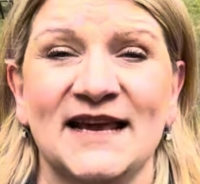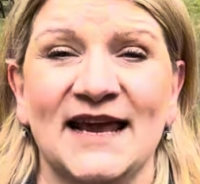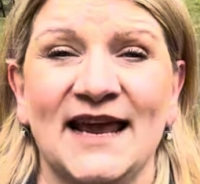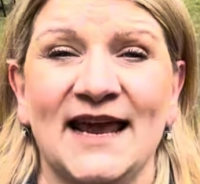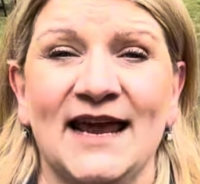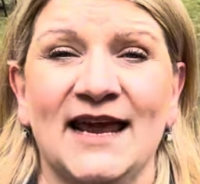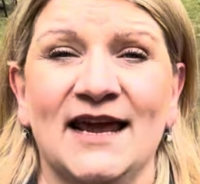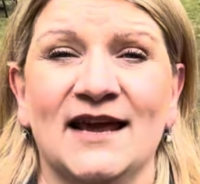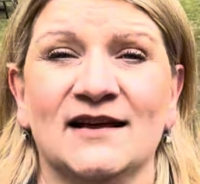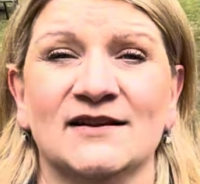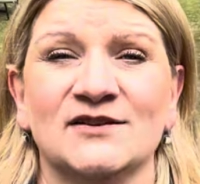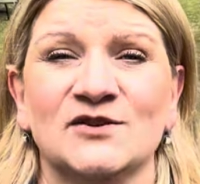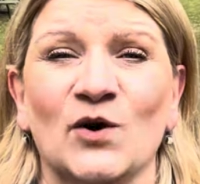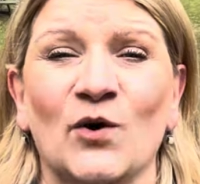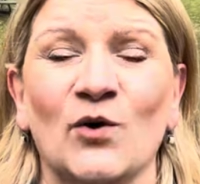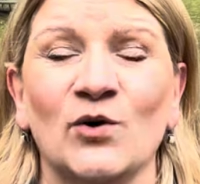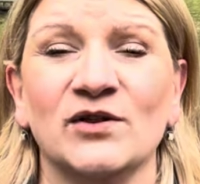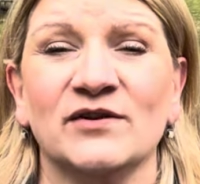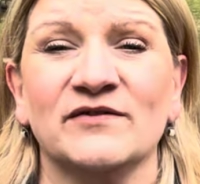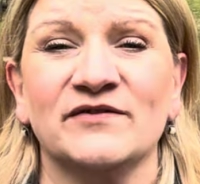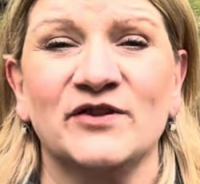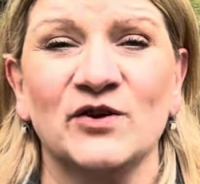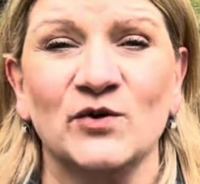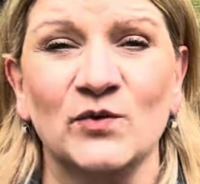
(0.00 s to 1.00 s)
and all
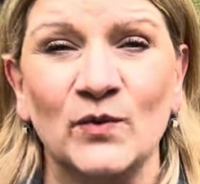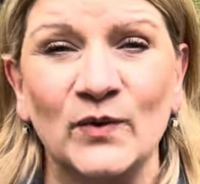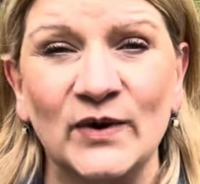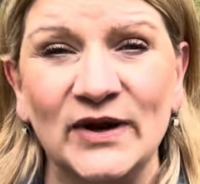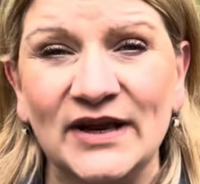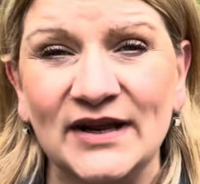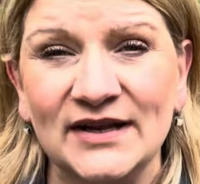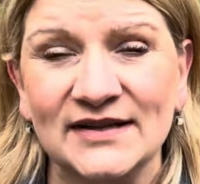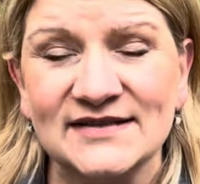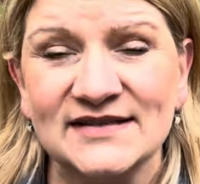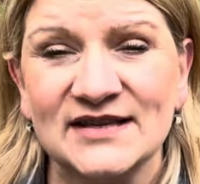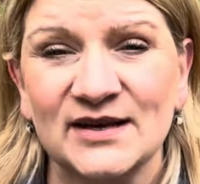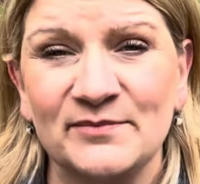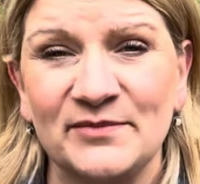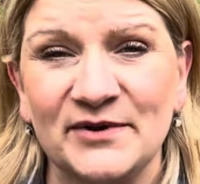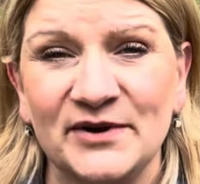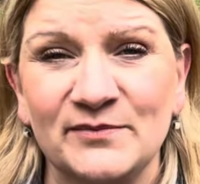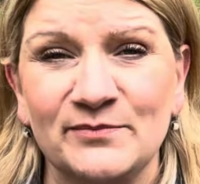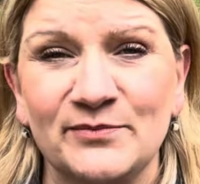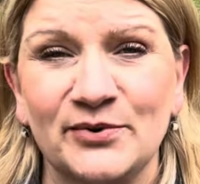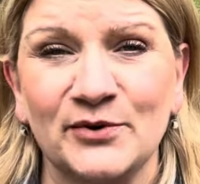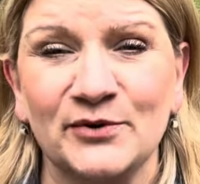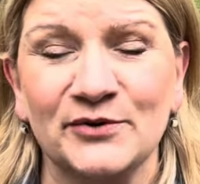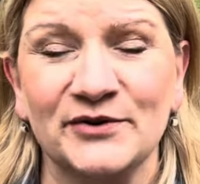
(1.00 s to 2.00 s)
of the weeds that have been
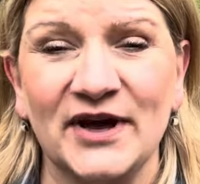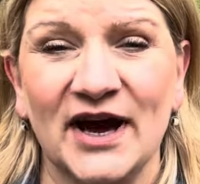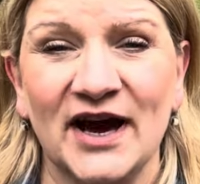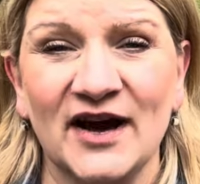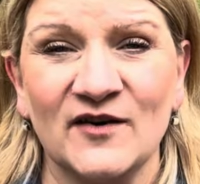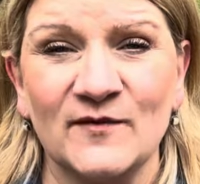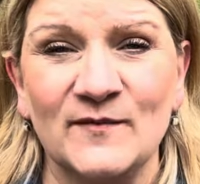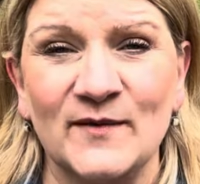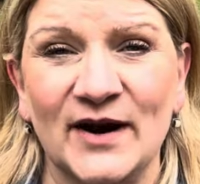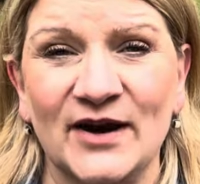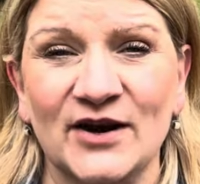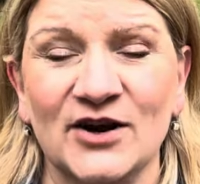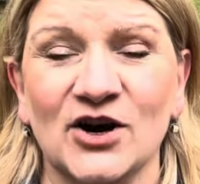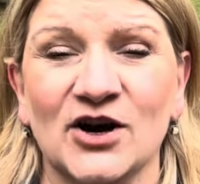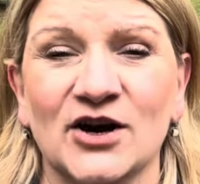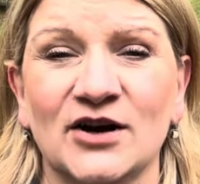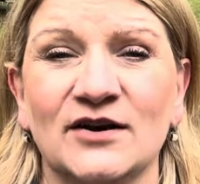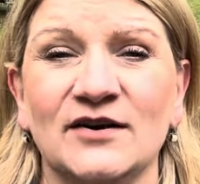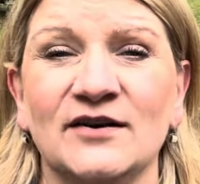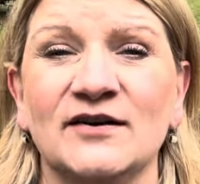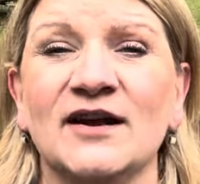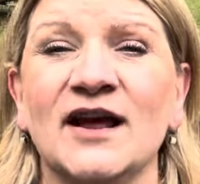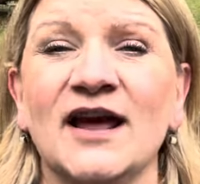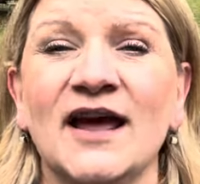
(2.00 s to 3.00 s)
pulled out of my
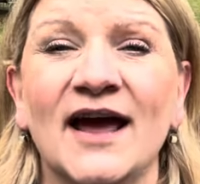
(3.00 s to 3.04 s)
garden.